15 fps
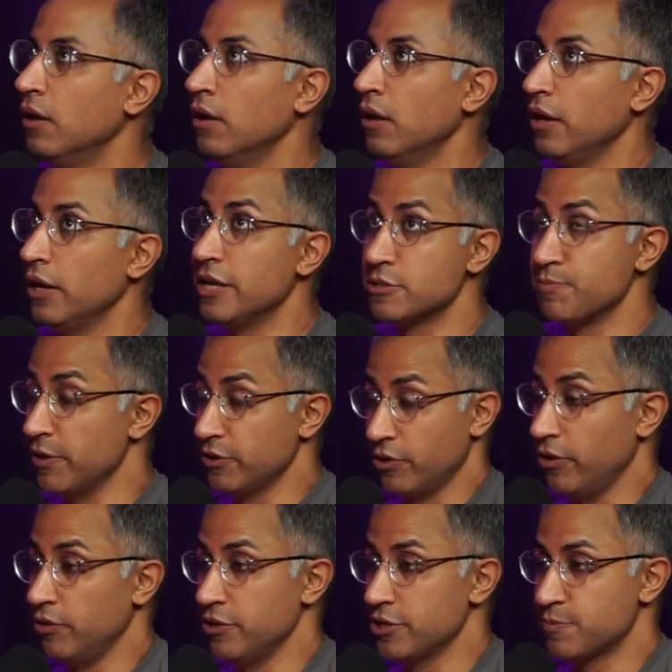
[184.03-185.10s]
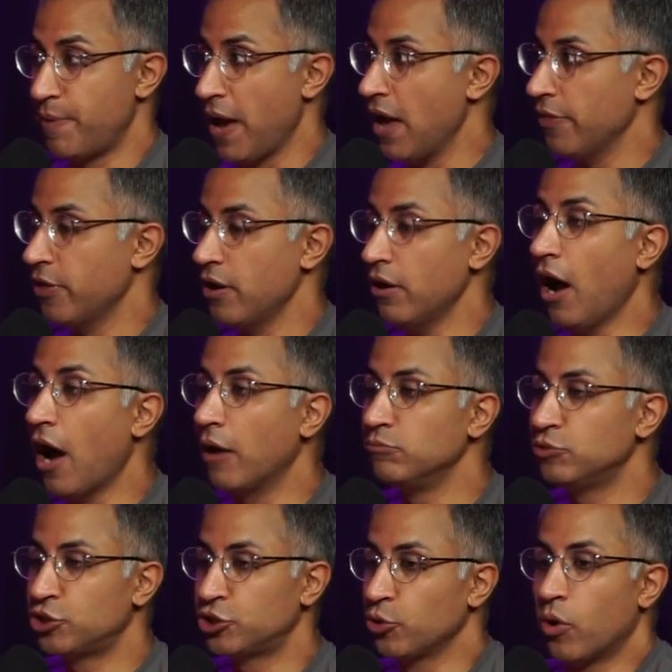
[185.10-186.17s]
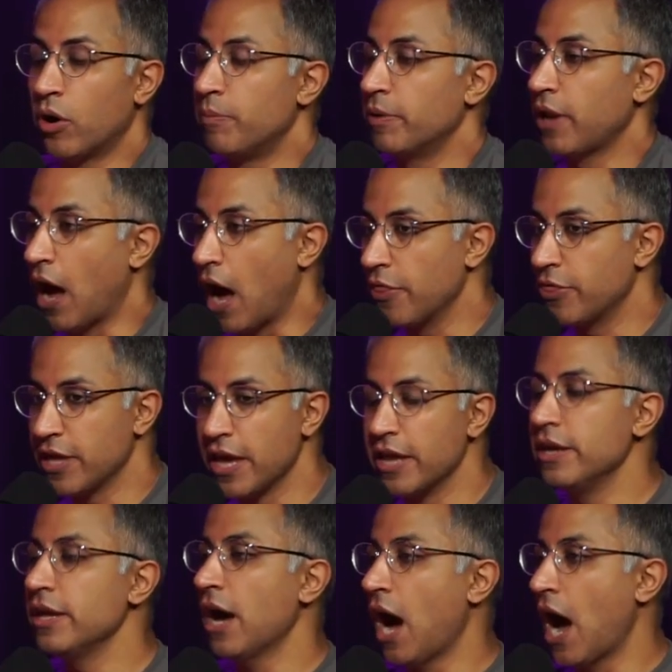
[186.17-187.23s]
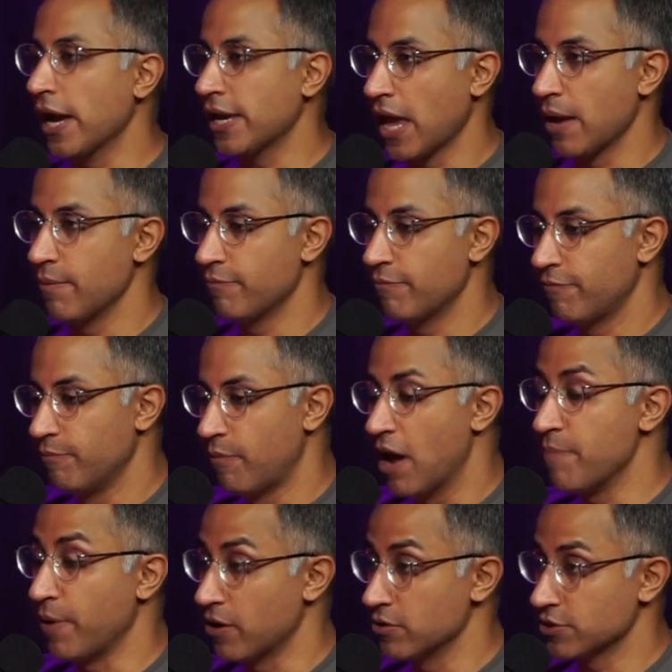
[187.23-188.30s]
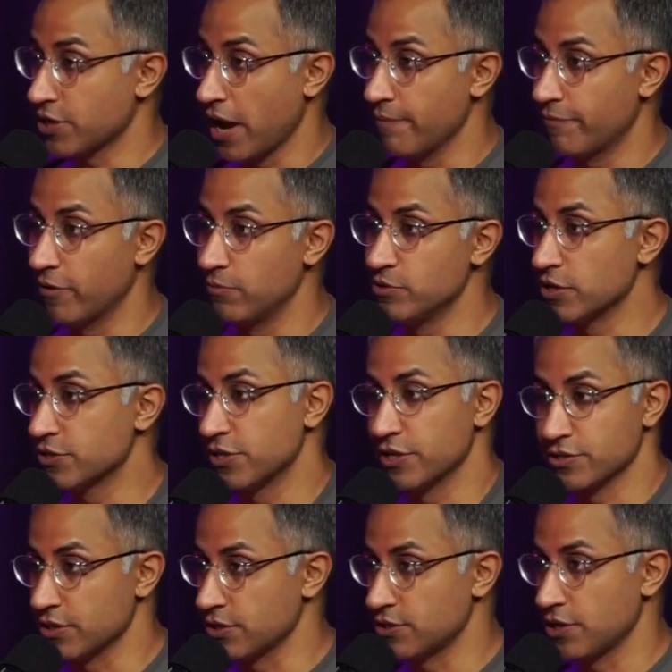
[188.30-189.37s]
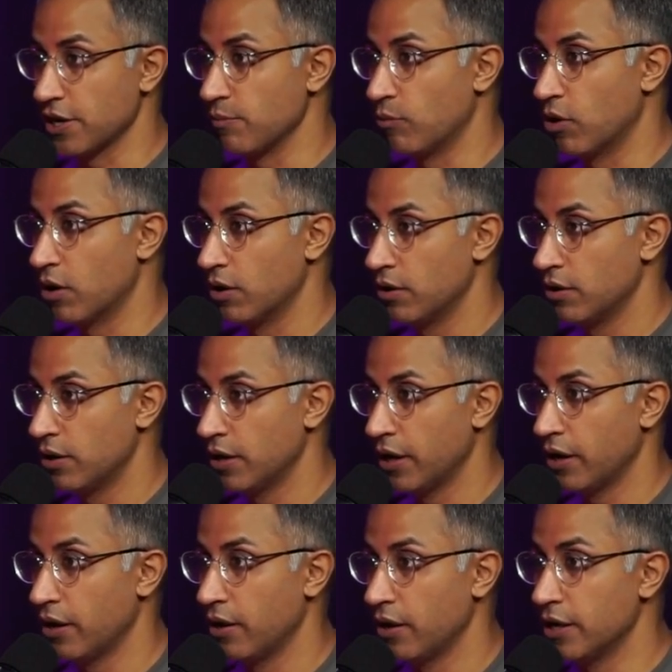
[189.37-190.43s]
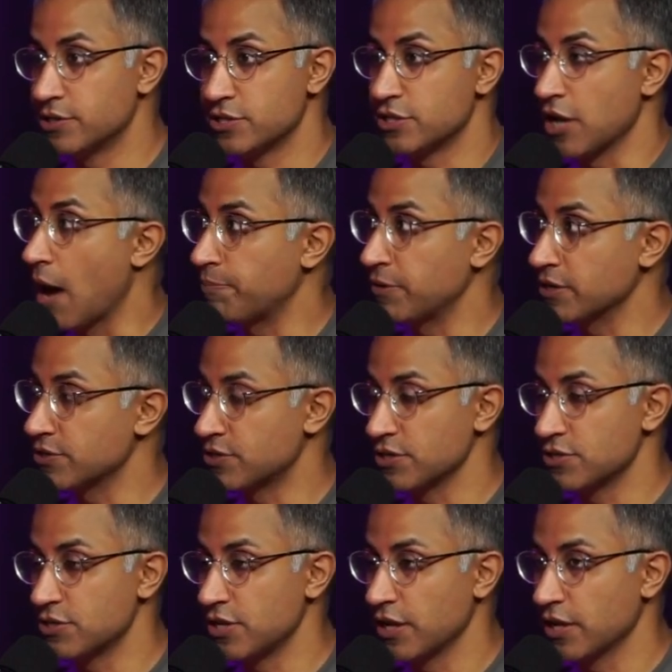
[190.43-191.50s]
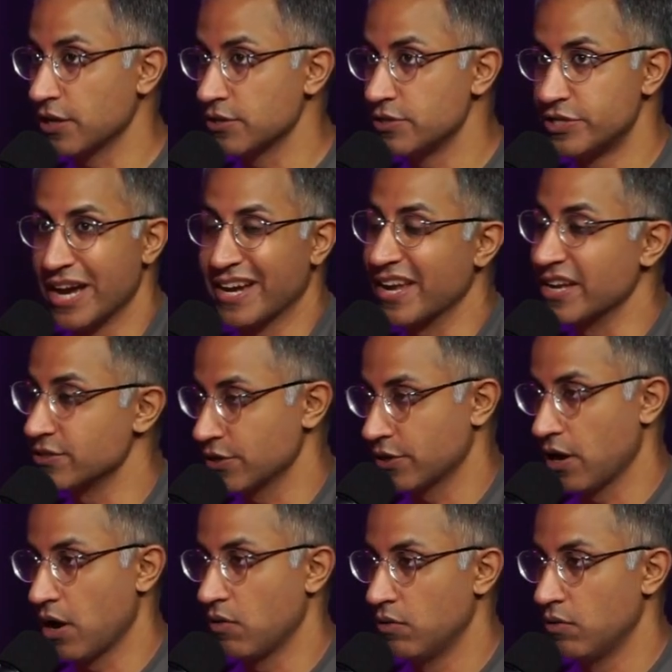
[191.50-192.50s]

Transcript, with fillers: Is mental illness bad there? I'm sure, but uh, the India I came, my parents came from, doesn't exist anymore. Oh, it stopped existing decades ago.